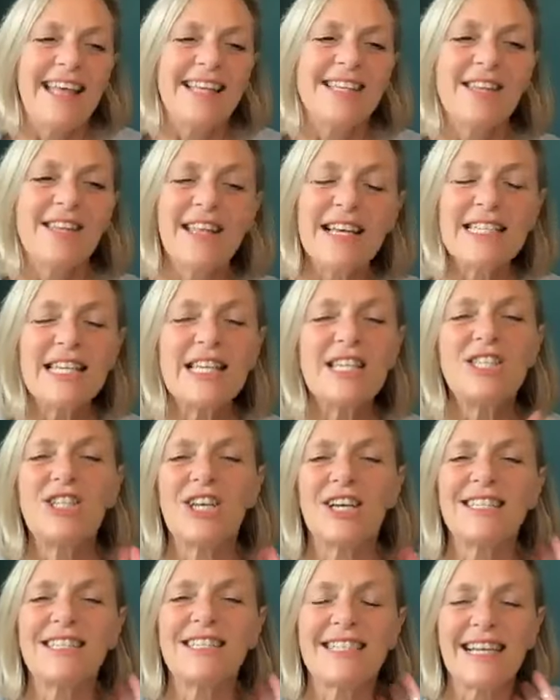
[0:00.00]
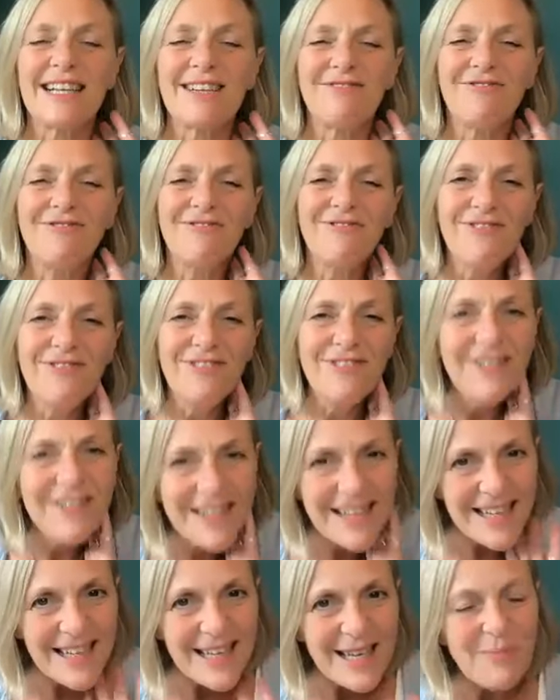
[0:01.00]
So this is just a
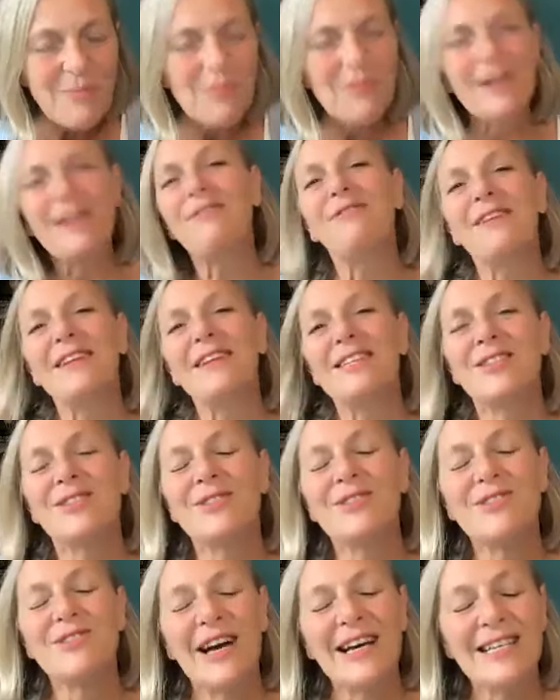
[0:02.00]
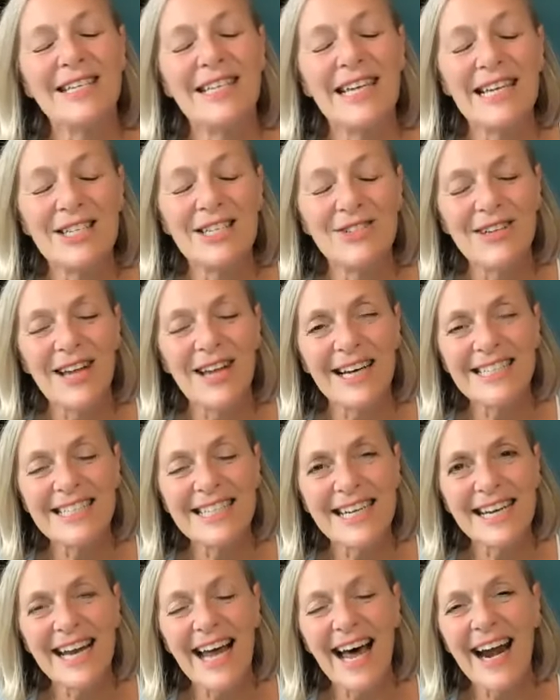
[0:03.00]
really brief
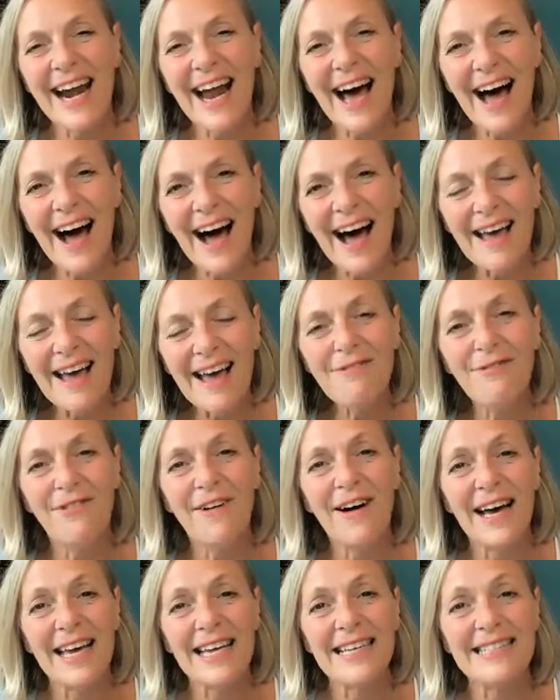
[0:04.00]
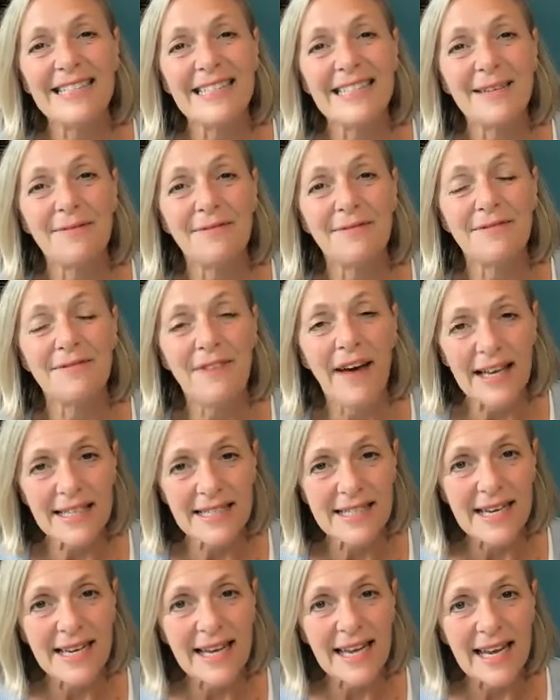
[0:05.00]
introduction, and I find them
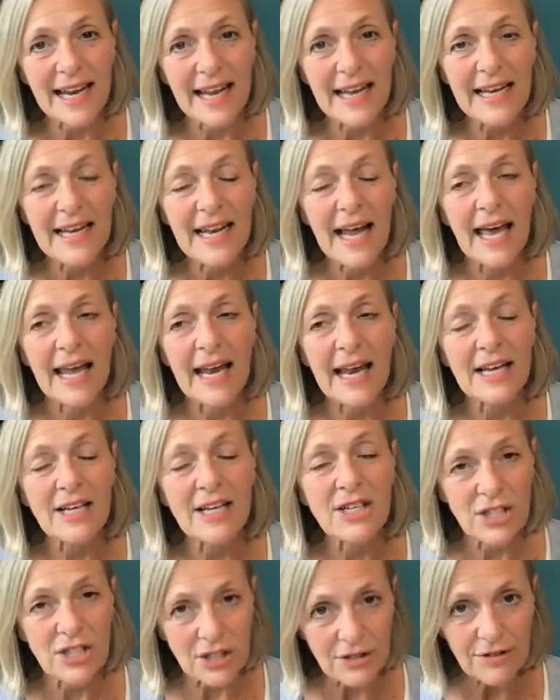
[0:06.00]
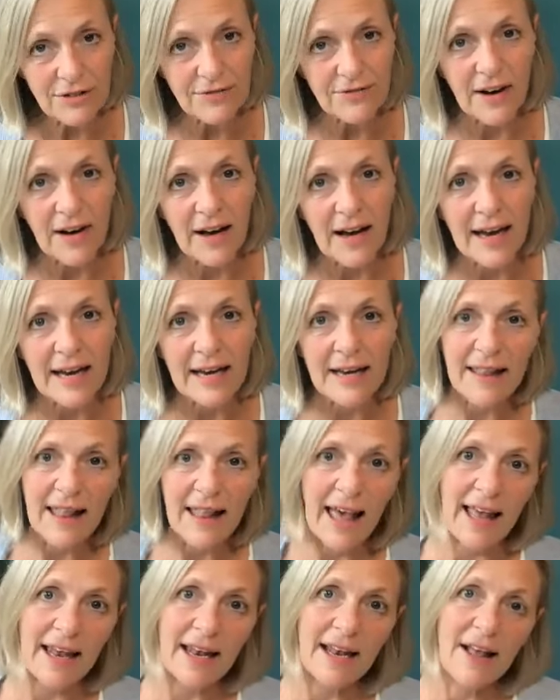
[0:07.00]
fascinating. And I do find
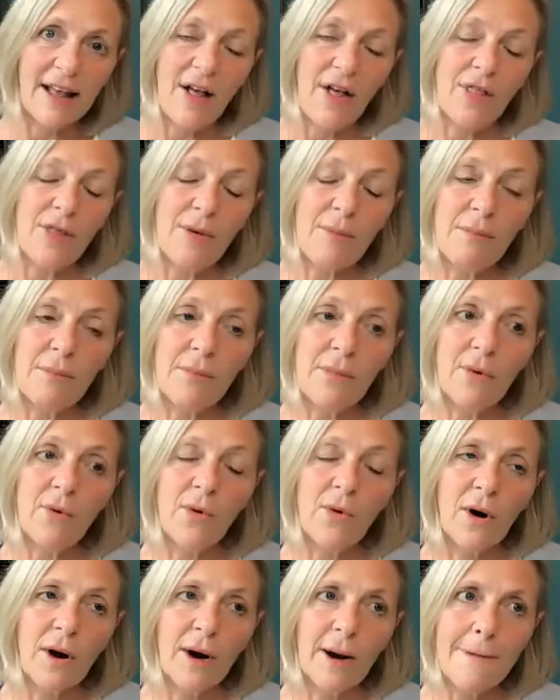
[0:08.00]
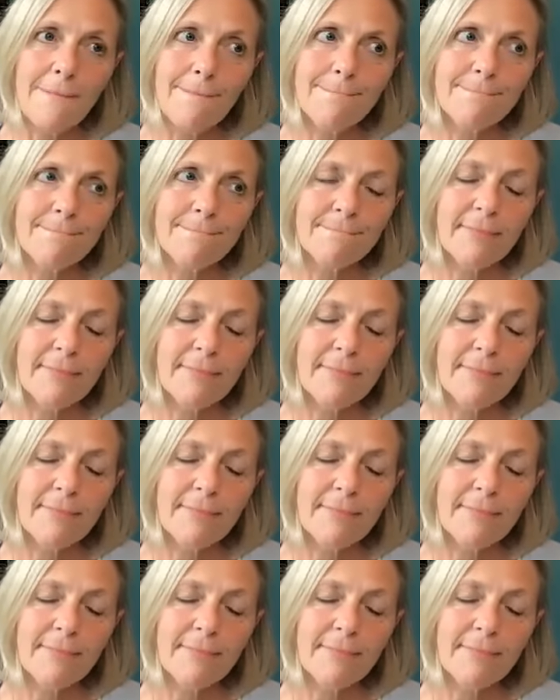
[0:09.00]
that the more